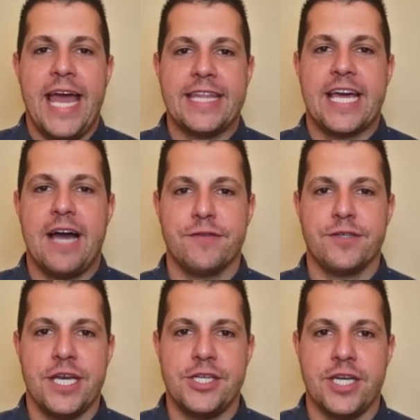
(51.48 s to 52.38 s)
And the
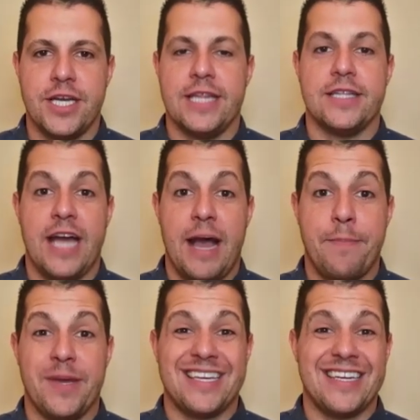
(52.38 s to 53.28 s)
conversation and the
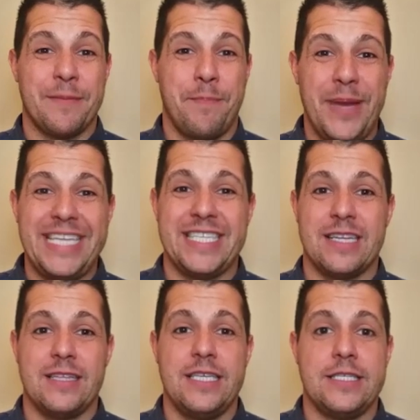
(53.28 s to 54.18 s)
topic
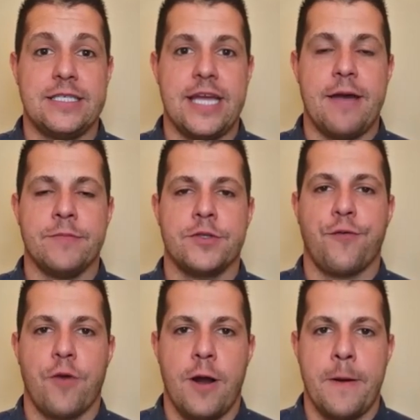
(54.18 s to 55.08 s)
basically stems
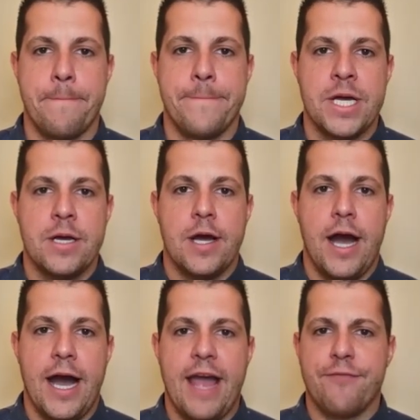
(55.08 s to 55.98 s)
from
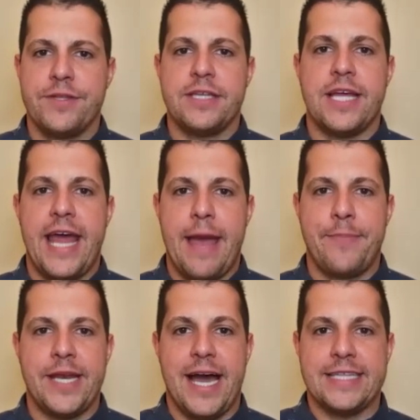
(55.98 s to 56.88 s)
everything that
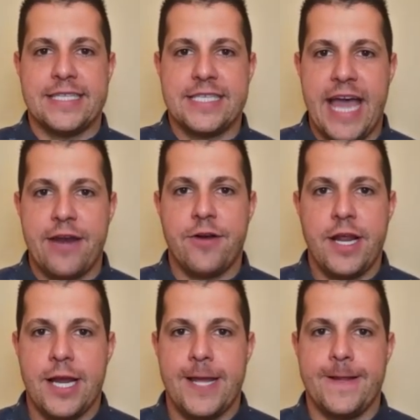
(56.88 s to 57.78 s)
happened on
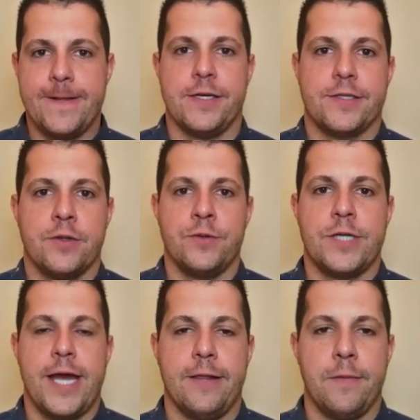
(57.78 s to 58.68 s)
Saturday night in
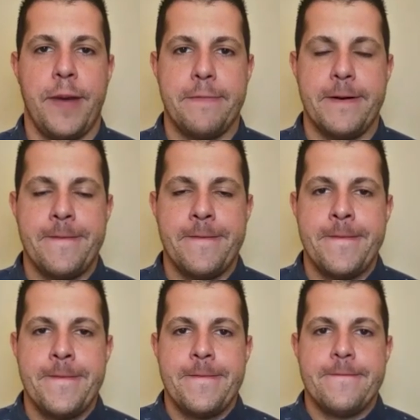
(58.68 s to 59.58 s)
Tuscaloosa, Alabama.
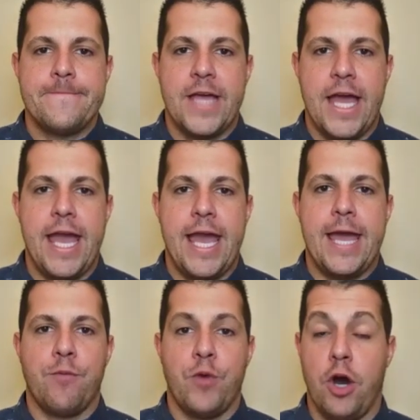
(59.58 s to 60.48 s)

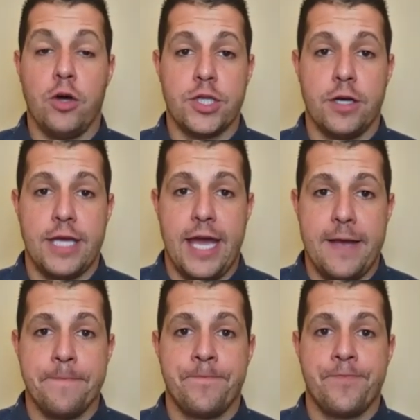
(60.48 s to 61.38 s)
And we all saw the
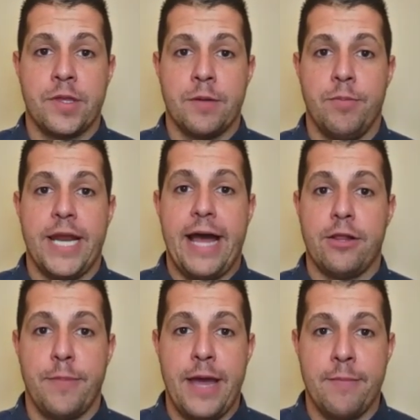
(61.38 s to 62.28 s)
game, but
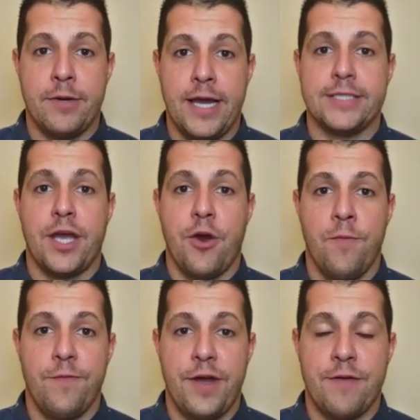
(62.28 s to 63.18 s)
Alabama, as a
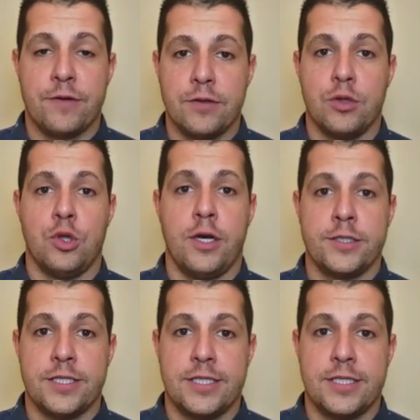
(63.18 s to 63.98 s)
home favorite, lost